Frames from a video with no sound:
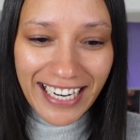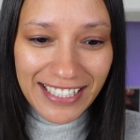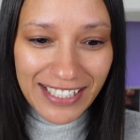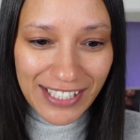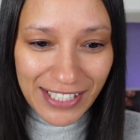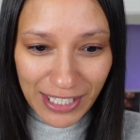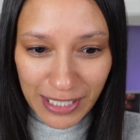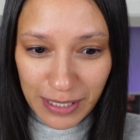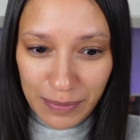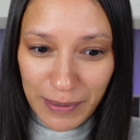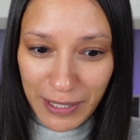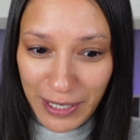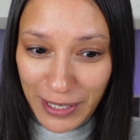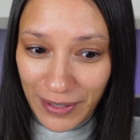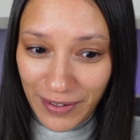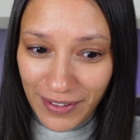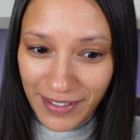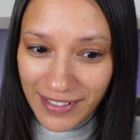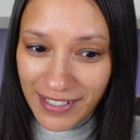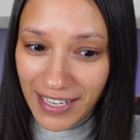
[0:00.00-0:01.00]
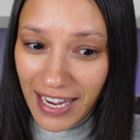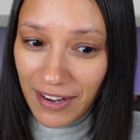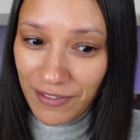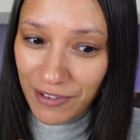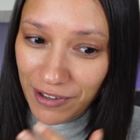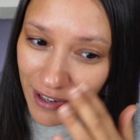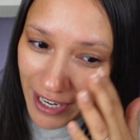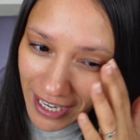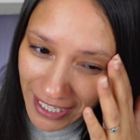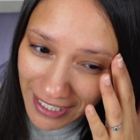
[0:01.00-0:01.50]
it's just because
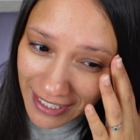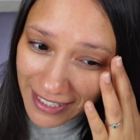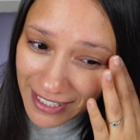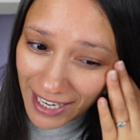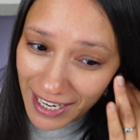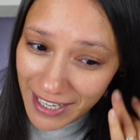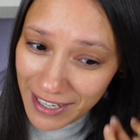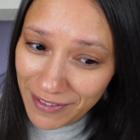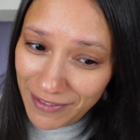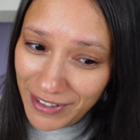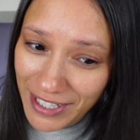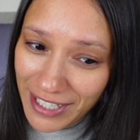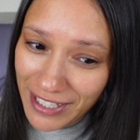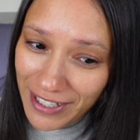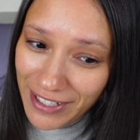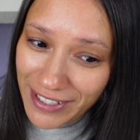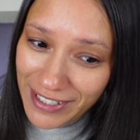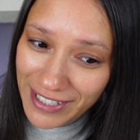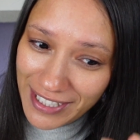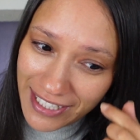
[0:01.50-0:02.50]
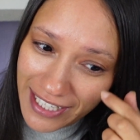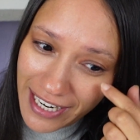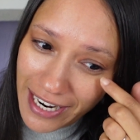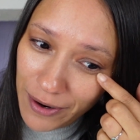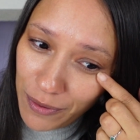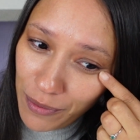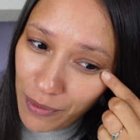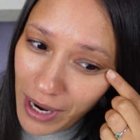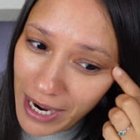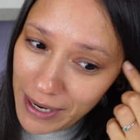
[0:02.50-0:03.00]
I've already done a video
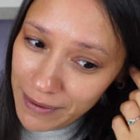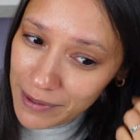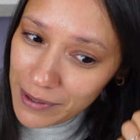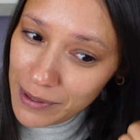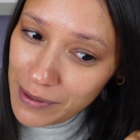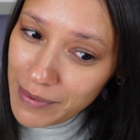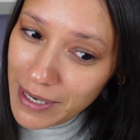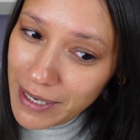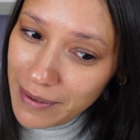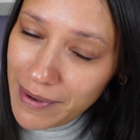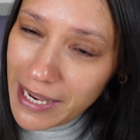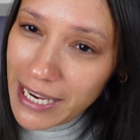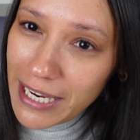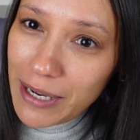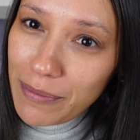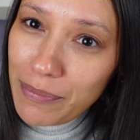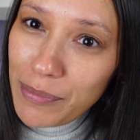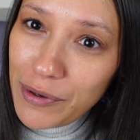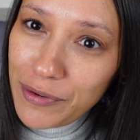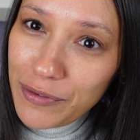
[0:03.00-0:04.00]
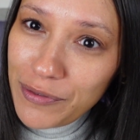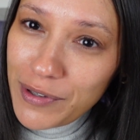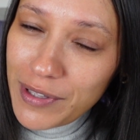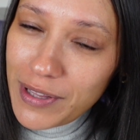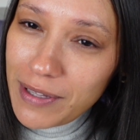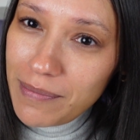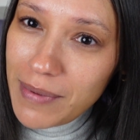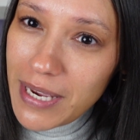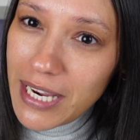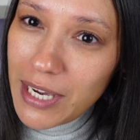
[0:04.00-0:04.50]
today, wiped all my makeup off
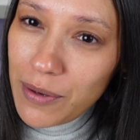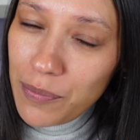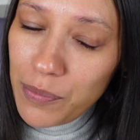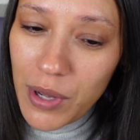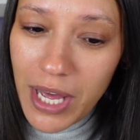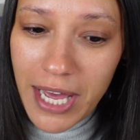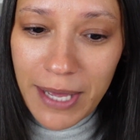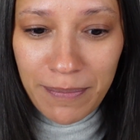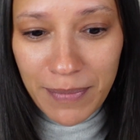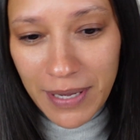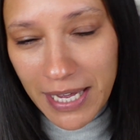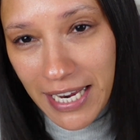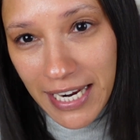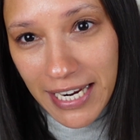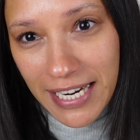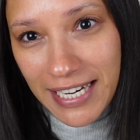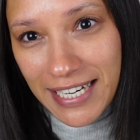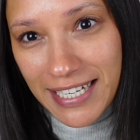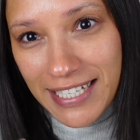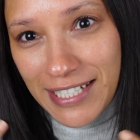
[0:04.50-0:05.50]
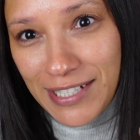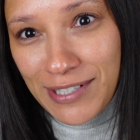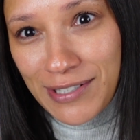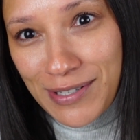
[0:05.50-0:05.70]
with a makeup wipe and